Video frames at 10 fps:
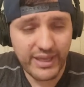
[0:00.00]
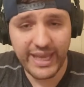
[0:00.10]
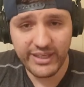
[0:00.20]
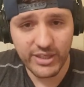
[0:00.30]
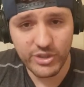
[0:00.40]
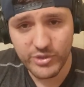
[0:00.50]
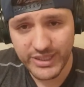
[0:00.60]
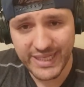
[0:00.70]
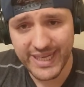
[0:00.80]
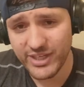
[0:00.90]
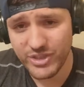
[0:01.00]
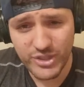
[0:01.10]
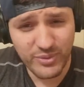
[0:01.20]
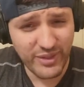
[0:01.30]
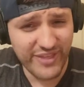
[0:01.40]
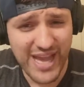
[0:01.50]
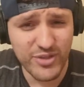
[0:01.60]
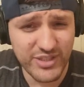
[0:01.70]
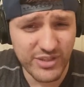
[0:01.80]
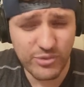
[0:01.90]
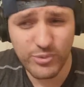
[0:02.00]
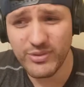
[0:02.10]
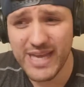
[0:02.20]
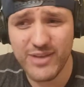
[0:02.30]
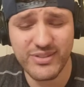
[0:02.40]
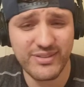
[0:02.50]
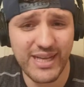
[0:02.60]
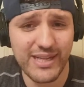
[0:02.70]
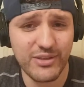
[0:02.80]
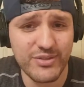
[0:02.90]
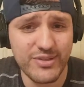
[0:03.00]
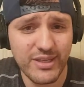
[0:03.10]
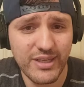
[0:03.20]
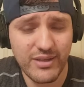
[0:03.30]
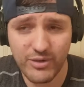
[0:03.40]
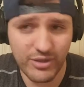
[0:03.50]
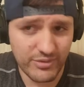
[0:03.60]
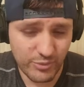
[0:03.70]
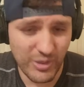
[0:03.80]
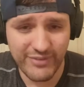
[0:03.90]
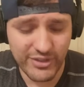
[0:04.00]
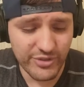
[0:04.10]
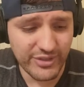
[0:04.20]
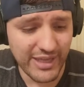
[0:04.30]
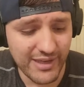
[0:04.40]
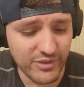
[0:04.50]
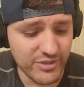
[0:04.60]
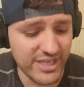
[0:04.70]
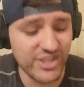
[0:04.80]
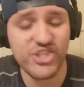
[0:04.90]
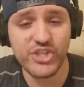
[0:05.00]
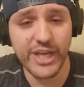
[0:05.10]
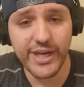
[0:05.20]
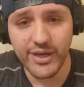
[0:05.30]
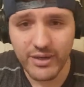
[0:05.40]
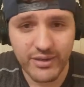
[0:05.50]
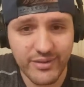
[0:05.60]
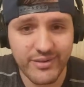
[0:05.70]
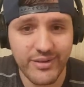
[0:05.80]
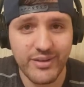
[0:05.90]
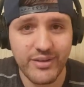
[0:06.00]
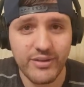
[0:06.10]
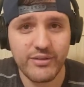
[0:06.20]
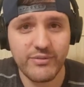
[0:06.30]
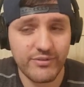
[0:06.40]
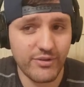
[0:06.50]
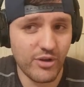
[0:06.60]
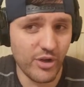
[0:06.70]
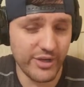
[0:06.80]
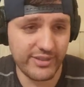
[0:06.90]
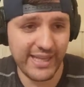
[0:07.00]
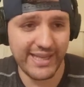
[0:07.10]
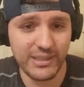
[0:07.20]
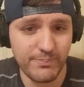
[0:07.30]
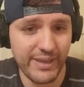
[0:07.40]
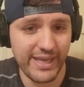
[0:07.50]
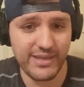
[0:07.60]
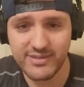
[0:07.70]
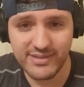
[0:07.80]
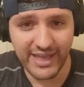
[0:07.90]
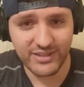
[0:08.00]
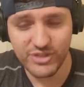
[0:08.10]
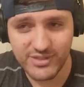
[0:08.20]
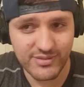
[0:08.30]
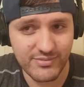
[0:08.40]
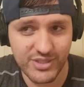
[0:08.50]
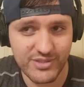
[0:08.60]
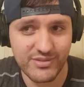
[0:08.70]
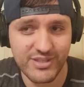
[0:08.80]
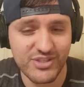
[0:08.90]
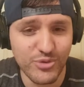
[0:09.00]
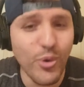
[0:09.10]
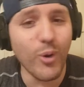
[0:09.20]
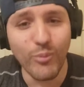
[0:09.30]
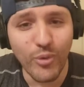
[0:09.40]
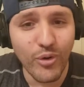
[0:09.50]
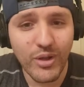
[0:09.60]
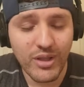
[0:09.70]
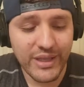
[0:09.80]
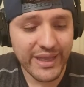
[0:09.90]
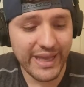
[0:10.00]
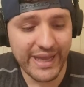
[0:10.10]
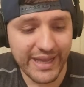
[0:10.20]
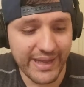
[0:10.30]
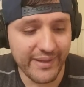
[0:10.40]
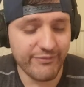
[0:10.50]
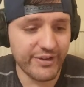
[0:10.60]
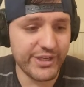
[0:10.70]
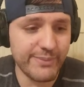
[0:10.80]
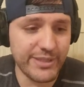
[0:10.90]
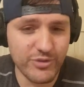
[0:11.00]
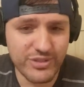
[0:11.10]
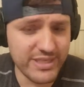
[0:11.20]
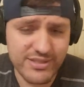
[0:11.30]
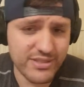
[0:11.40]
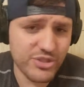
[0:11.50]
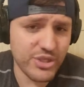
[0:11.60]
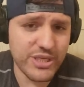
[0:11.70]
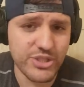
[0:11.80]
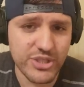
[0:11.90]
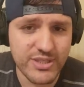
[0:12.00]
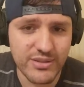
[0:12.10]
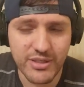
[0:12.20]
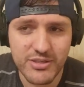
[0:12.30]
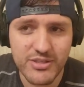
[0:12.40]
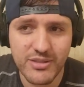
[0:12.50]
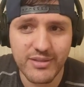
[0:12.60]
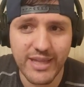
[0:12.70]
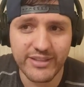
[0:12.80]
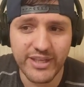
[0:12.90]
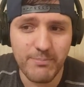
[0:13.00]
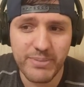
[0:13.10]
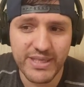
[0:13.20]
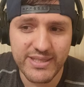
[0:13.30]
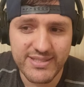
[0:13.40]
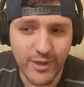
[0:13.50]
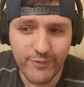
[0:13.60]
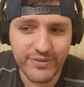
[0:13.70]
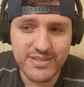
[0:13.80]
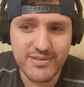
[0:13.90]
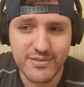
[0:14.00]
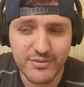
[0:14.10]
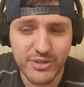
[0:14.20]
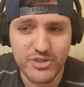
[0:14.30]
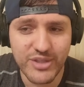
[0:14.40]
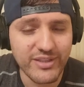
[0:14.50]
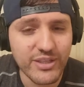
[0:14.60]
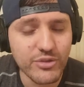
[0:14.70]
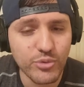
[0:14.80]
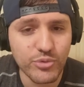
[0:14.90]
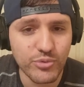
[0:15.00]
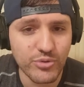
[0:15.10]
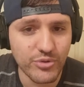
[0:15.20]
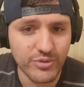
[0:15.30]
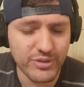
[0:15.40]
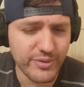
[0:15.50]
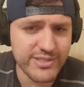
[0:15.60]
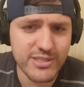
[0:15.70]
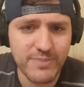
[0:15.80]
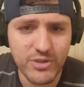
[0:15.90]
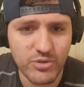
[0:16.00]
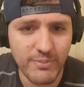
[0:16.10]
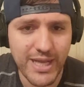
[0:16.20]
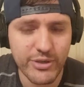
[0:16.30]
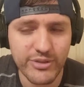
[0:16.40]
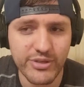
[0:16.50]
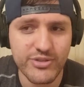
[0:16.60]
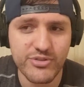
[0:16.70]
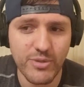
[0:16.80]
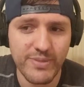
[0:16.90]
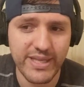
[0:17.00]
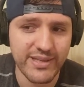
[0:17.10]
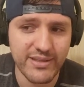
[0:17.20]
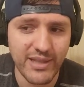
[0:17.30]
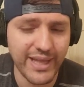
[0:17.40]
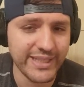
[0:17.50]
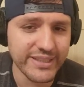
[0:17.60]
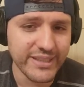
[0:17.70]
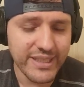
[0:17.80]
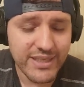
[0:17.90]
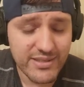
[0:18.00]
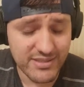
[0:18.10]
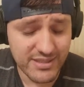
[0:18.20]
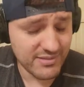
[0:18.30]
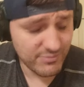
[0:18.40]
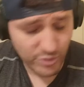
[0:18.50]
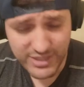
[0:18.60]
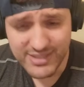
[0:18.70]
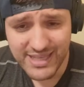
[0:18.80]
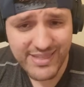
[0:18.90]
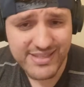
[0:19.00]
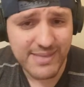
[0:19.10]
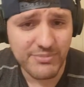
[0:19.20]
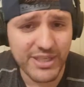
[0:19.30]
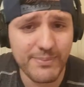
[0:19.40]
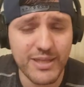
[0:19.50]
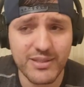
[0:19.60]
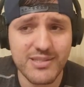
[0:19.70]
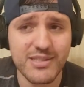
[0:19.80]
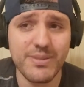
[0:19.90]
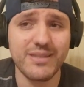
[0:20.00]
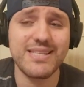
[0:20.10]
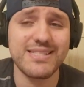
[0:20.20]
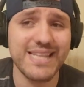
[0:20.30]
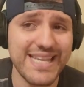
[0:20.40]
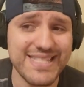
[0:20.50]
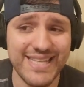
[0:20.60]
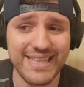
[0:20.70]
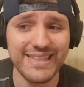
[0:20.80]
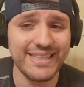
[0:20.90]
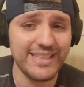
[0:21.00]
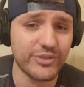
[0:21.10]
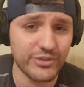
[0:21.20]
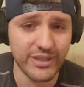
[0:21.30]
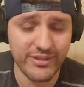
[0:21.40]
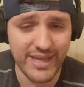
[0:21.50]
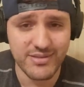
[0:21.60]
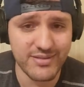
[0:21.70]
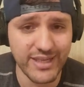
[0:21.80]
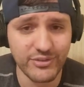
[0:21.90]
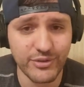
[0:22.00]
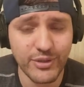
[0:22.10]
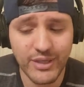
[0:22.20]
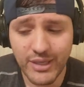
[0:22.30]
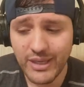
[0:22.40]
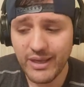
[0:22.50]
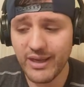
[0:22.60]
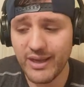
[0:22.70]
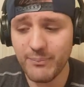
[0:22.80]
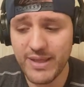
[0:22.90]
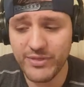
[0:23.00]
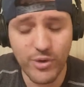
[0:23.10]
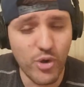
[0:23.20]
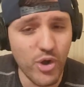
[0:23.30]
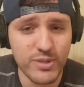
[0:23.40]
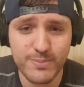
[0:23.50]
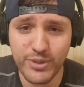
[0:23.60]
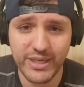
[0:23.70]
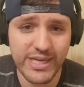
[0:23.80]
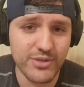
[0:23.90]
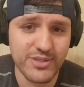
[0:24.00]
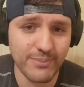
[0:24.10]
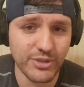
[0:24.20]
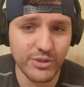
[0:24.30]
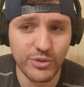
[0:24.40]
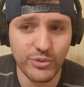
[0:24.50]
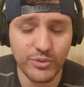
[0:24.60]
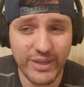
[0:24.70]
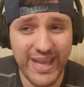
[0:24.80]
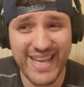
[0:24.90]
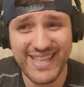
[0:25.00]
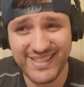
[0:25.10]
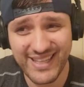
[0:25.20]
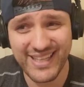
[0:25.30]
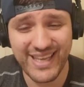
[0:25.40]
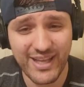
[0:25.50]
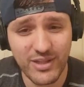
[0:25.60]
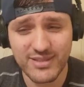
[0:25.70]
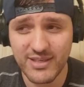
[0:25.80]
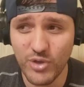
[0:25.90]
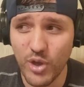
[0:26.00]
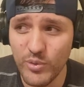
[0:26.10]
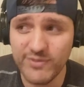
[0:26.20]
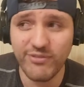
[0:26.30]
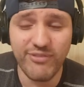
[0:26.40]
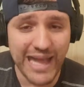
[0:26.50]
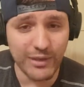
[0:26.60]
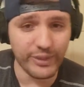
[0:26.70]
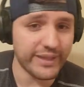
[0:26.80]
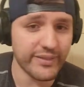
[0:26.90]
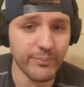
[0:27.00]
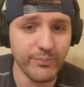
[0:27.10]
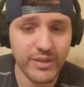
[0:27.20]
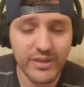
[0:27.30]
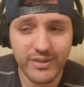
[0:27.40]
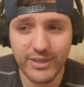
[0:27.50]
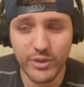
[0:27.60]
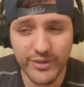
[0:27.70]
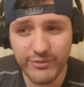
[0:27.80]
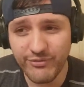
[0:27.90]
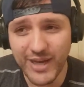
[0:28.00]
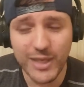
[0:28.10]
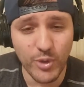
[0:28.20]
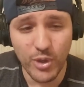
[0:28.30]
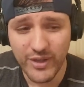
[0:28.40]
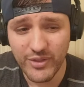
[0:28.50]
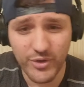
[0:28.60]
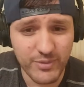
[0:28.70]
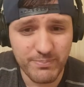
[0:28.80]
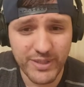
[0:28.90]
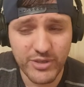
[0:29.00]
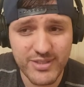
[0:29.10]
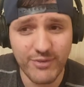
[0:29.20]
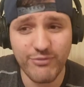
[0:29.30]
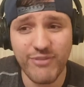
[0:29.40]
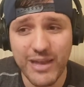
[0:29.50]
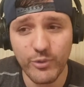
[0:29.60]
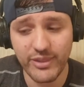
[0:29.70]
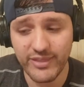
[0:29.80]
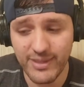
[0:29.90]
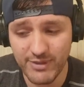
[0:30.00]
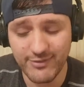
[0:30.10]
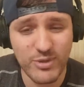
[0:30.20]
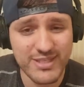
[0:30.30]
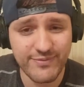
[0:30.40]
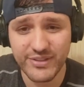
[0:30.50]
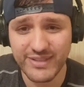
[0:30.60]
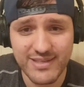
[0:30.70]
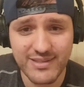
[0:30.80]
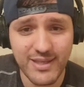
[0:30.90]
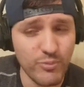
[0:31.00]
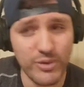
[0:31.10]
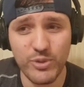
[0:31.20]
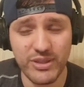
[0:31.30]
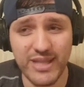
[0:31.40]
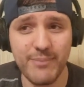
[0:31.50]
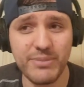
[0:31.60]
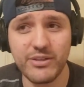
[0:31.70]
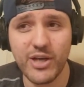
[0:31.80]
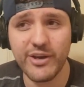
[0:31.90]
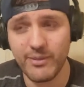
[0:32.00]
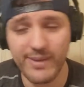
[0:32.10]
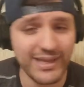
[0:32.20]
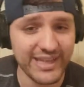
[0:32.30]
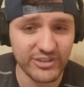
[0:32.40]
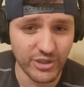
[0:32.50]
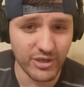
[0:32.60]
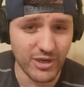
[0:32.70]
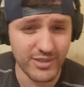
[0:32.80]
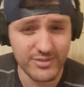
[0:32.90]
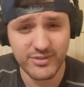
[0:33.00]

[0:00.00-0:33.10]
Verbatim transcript: eight hundred dollars, nine hundred dollars, one thousand dollars, two thousand dollars, or twelve hundred dollars a share on a daily base, like just just this normal uh, fundamentals, because it's, it's just, there's like the company itself is, there's nothing too, too crazy special about it. There's so many like it. You could say the same thing about Tesla, but Tesla is the leader in that sector. Um, and they're always bringing out something new. Anything else is always following them. You know, they're following, all the other competitors are following them. If it wasn't for Tesla, we would not be talking about electric cars